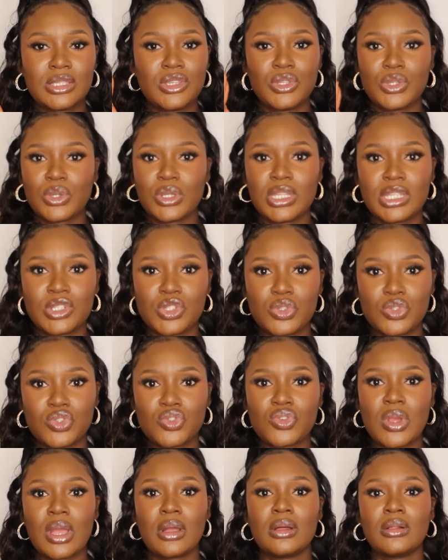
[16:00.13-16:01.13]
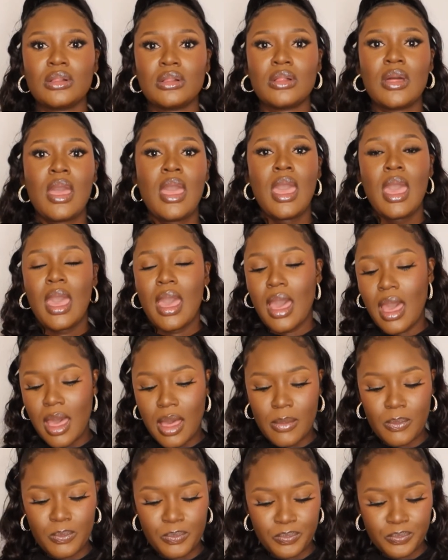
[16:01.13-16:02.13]
You don't need to struggle.
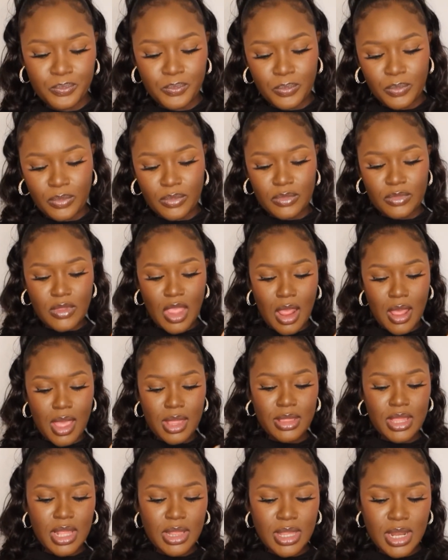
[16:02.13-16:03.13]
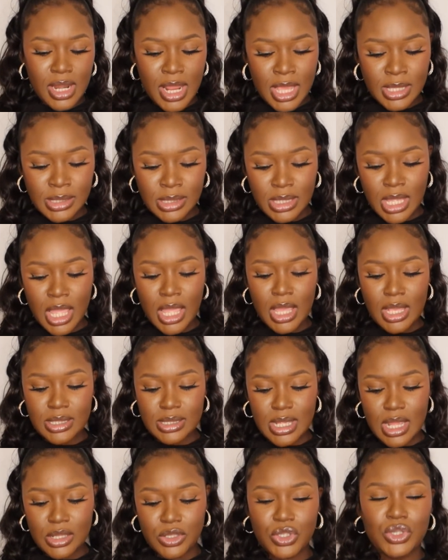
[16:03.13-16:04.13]
Yeah, and then the next thing is
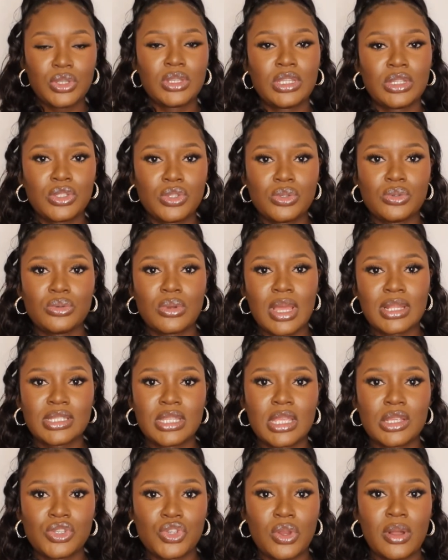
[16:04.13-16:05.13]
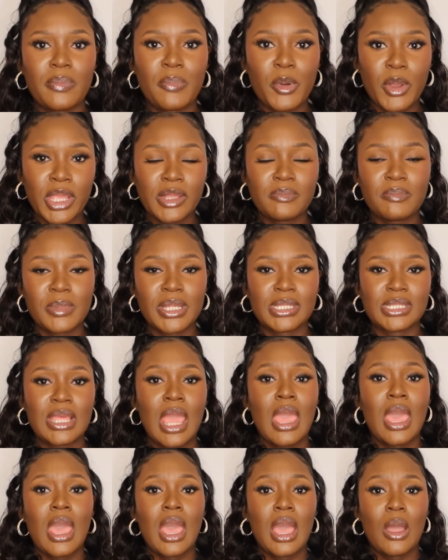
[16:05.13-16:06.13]
that you need to attend your appointment.
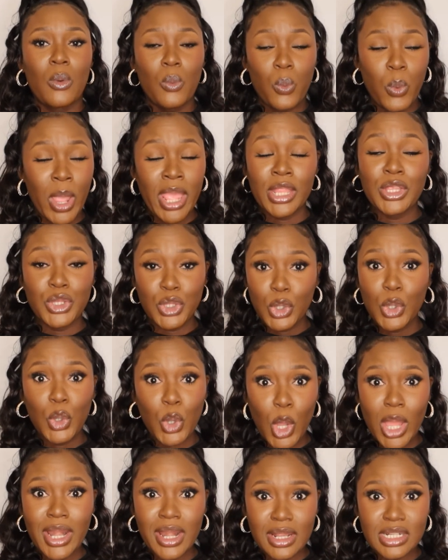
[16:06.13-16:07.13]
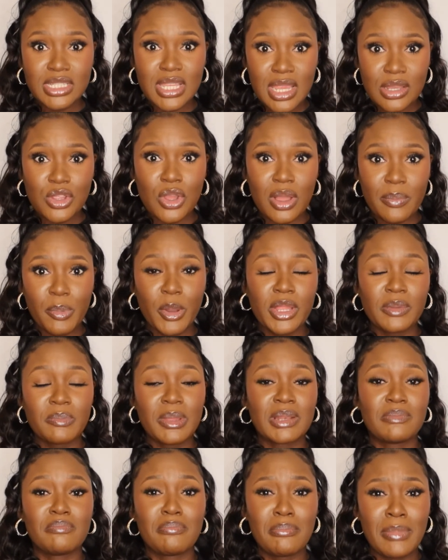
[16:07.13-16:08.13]
When you go and attend your
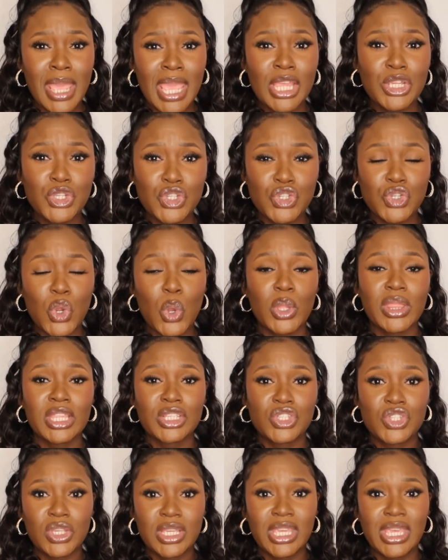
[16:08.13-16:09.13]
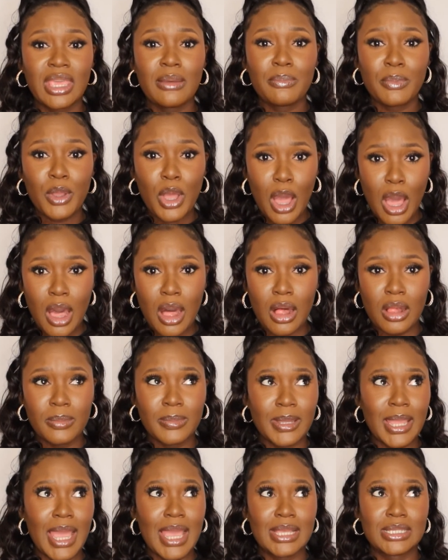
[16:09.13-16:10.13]
appointment, make sure that you keep
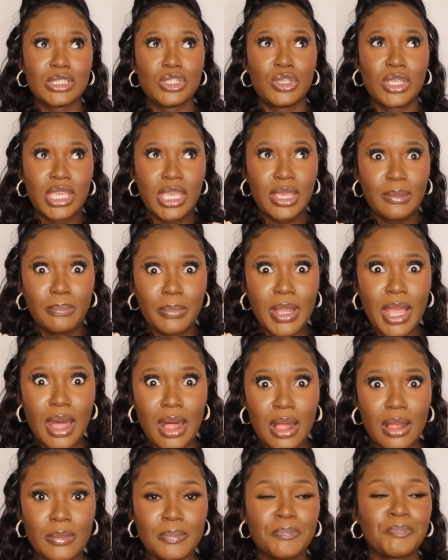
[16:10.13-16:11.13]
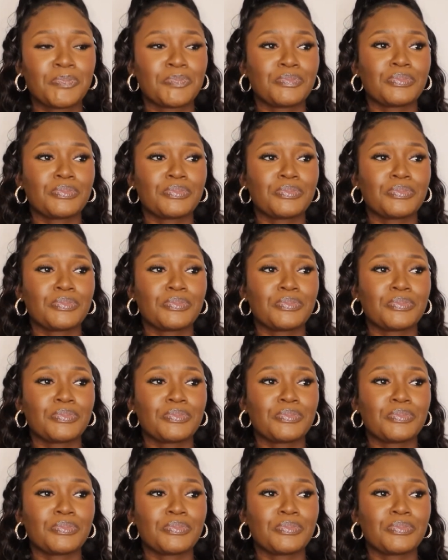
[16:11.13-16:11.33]
calm, guys. You keep calm.